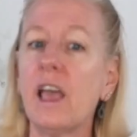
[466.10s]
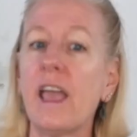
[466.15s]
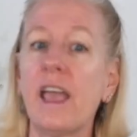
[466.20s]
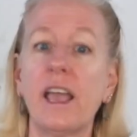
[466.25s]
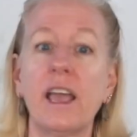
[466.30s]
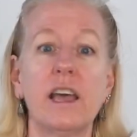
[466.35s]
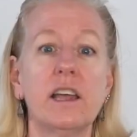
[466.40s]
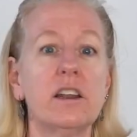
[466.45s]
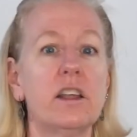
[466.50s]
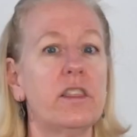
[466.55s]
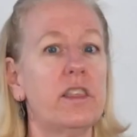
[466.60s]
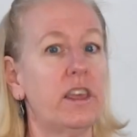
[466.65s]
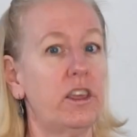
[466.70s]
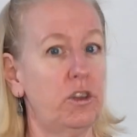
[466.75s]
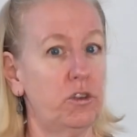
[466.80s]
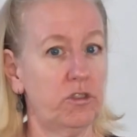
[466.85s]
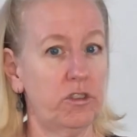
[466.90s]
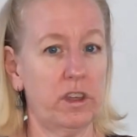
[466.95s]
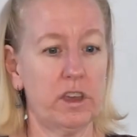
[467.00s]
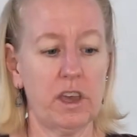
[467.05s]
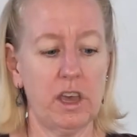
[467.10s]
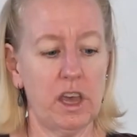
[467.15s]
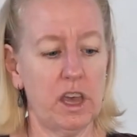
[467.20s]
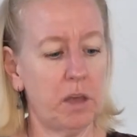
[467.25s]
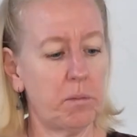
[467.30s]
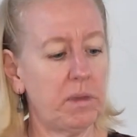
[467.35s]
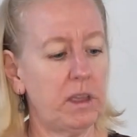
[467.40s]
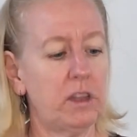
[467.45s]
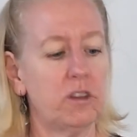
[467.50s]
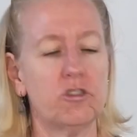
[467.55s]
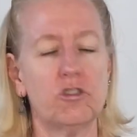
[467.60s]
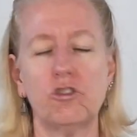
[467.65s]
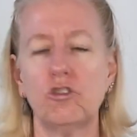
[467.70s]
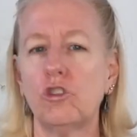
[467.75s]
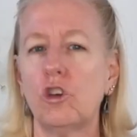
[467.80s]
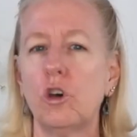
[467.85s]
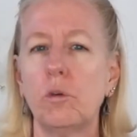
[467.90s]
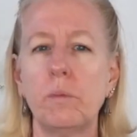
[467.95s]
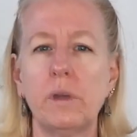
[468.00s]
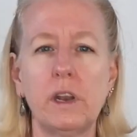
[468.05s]
and they usually come in
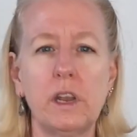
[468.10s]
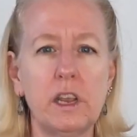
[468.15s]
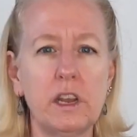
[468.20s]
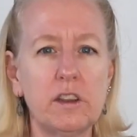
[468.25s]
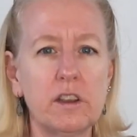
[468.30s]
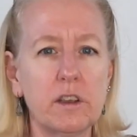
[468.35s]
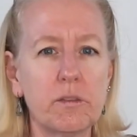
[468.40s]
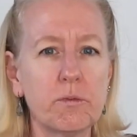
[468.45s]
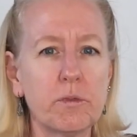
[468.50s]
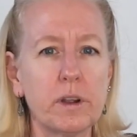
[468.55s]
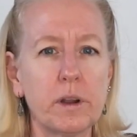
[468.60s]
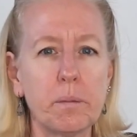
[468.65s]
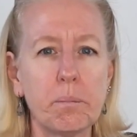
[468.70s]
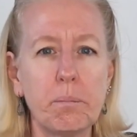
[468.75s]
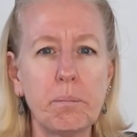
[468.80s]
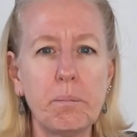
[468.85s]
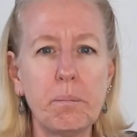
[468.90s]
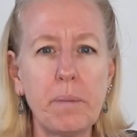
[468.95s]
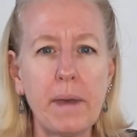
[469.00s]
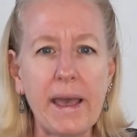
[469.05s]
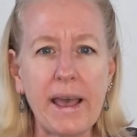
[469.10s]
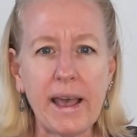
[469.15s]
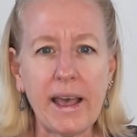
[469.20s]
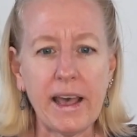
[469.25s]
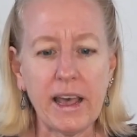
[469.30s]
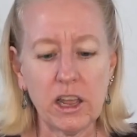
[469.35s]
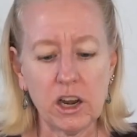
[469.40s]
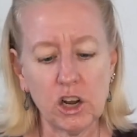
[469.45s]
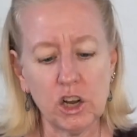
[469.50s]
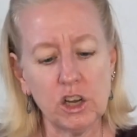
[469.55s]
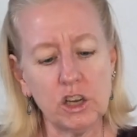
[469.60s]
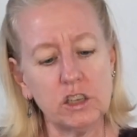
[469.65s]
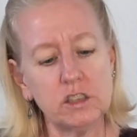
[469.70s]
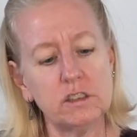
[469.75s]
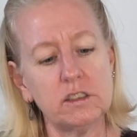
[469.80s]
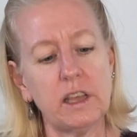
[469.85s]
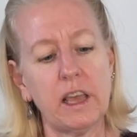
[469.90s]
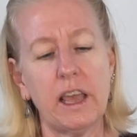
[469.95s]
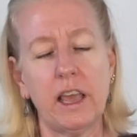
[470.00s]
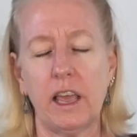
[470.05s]
so many different
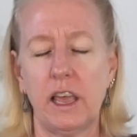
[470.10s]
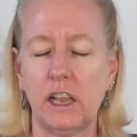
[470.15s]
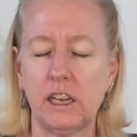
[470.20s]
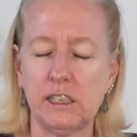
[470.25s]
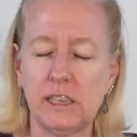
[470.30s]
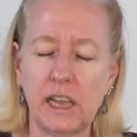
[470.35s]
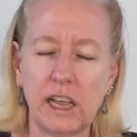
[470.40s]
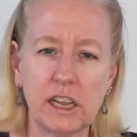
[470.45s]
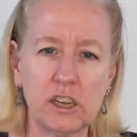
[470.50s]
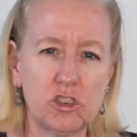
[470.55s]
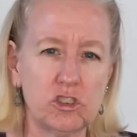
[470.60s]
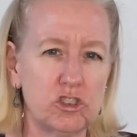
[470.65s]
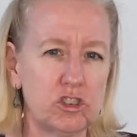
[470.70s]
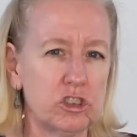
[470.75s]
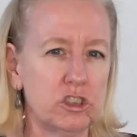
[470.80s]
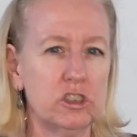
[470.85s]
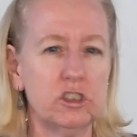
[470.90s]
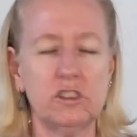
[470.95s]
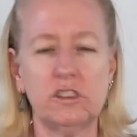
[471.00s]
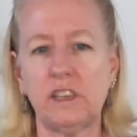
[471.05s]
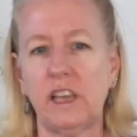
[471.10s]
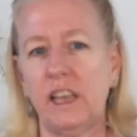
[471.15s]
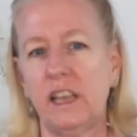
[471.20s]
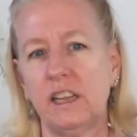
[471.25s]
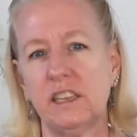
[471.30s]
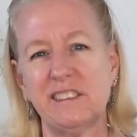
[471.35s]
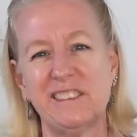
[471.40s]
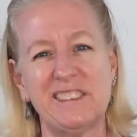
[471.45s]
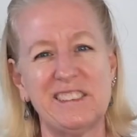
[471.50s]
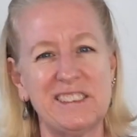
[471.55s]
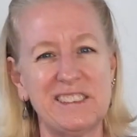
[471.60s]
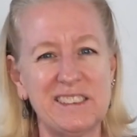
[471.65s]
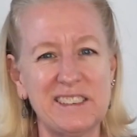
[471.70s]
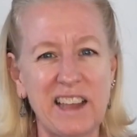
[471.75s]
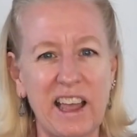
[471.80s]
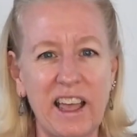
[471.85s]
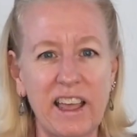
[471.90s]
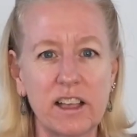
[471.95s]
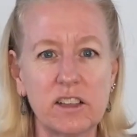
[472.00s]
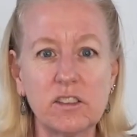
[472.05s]
patterns and textures and
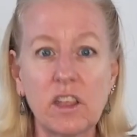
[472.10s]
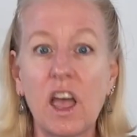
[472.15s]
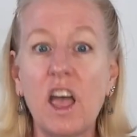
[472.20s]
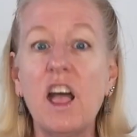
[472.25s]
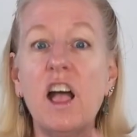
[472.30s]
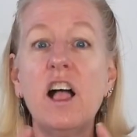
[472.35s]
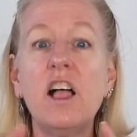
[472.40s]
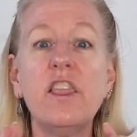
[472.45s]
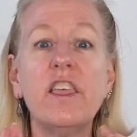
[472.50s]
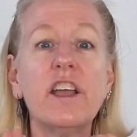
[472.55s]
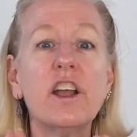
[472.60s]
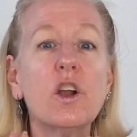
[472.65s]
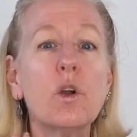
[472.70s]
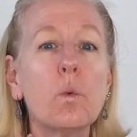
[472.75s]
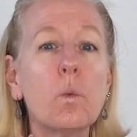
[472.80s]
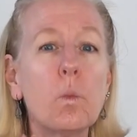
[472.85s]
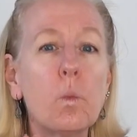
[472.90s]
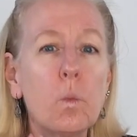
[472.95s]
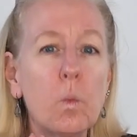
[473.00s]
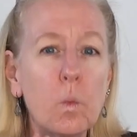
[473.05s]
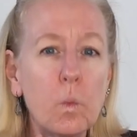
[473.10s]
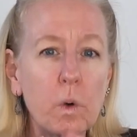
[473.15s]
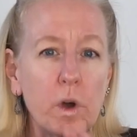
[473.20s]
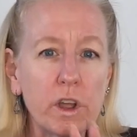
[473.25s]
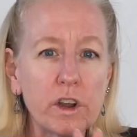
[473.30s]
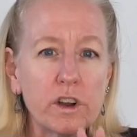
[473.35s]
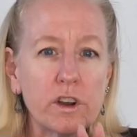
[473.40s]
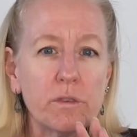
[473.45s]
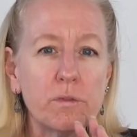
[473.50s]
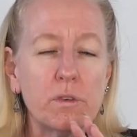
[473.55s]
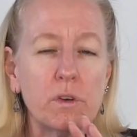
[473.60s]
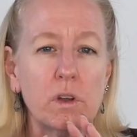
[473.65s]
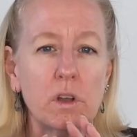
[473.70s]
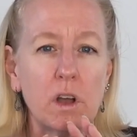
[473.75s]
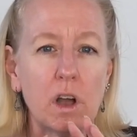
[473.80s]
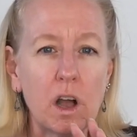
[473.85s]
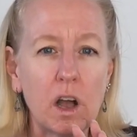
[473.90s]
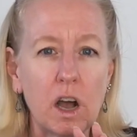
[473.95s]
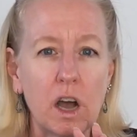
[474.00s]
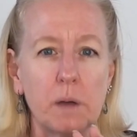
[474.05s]
styles. They are
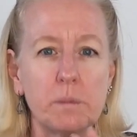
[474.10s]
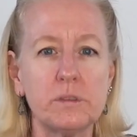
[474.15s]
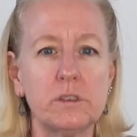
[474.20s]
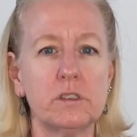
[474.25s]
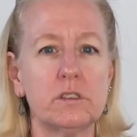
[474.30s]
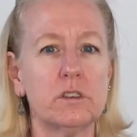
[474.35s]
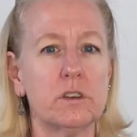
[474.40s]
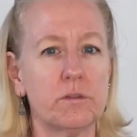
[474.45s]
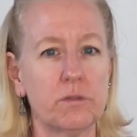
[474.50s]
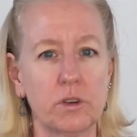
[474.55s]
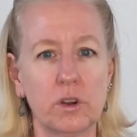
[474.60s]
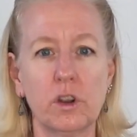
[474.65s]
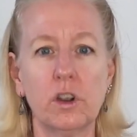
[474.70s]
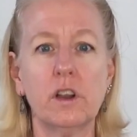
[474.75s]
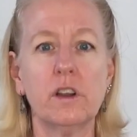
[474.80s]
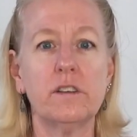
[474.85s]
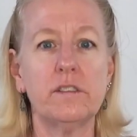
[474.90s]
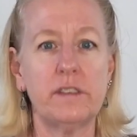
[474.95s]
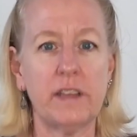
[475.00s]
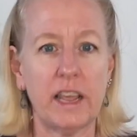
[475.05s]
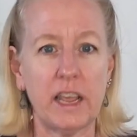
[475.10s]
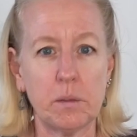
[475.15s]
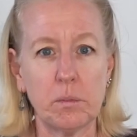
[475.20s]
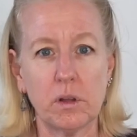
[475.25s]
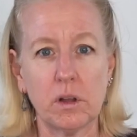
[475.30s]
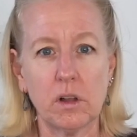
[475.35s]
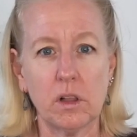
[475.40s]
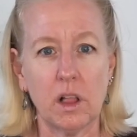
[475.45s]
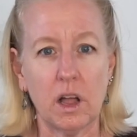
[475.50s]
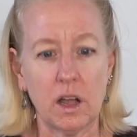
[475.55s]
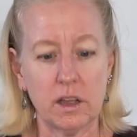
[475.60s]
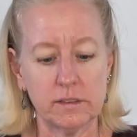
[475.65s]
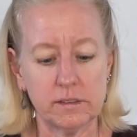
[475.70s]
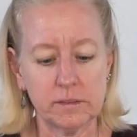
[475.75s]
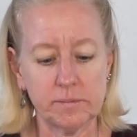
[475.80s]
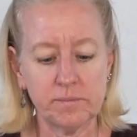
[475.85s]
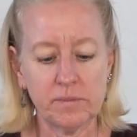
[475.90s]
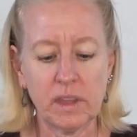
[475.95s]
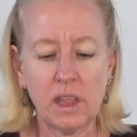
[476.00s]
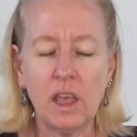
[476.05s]
wonderful options for
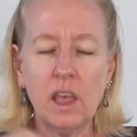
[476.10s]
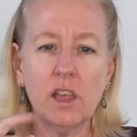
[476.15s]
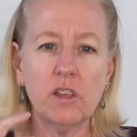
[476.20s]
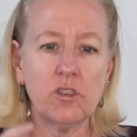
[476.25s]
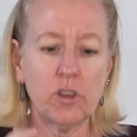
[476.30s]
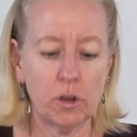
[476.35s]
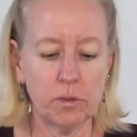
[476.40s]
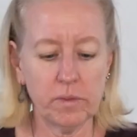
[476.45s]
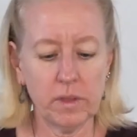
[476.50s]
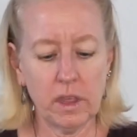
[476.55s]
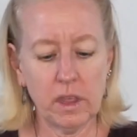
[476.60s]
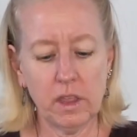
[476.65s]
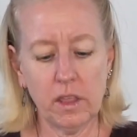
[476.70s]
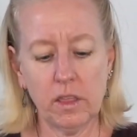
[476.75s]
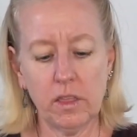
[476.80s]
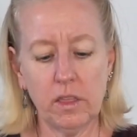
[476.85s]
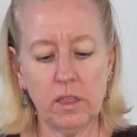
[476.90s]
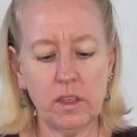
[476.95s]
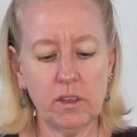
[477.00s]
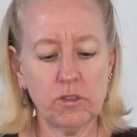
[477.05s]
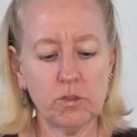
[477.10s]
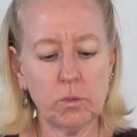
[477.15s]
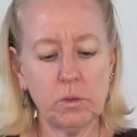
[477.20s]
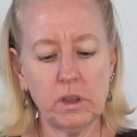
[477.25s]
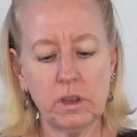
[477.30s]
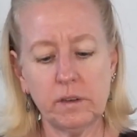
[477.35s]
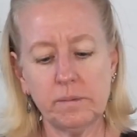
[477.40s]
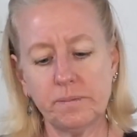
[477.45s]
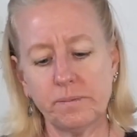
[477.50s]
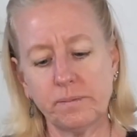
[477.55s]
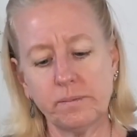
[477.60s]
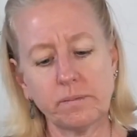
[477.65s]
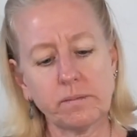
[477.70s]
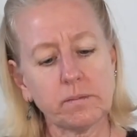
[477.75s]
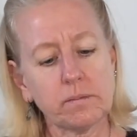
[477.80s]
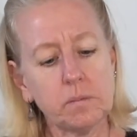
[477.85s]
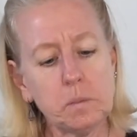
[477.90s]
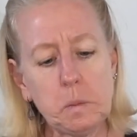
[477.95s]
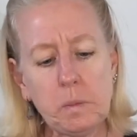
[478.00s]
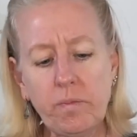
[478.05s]
tablecloths. So this
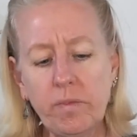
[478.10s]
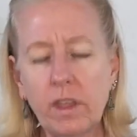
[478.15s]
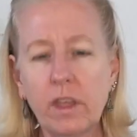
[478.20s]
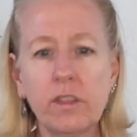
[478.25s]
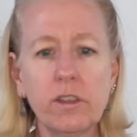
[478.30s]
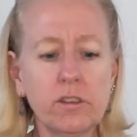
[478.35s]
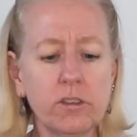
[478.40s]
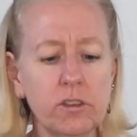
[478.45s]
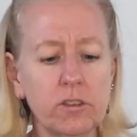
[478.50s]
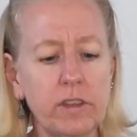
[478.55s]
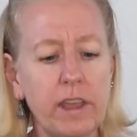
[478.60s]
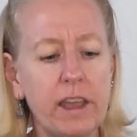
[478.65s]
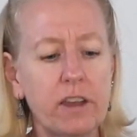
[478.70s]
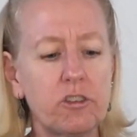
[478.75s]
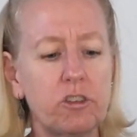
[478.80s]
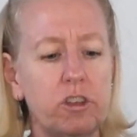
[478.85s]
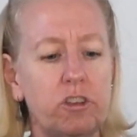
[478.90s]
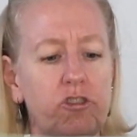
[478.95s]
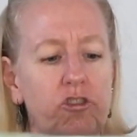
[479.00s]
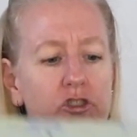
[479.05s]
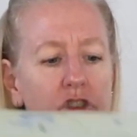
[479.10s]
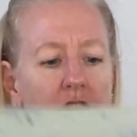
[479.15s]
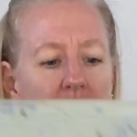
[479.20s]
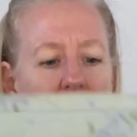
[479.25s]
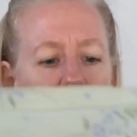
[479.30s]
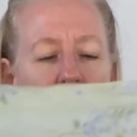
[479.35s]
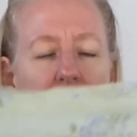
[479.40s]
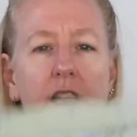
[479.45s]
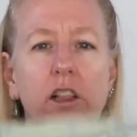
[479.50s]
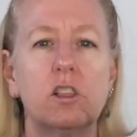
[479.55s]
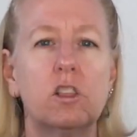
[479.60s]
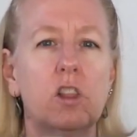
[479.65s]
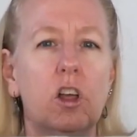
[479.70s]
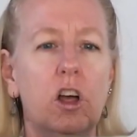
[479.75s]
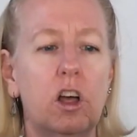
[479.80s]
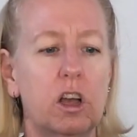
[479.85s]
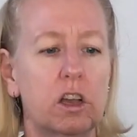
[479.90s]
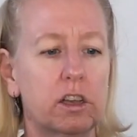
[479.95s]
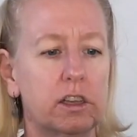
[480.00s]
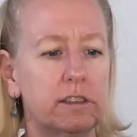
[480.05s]
is actually just a
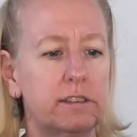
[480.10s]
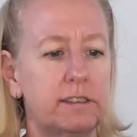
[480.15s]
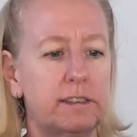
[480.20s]
long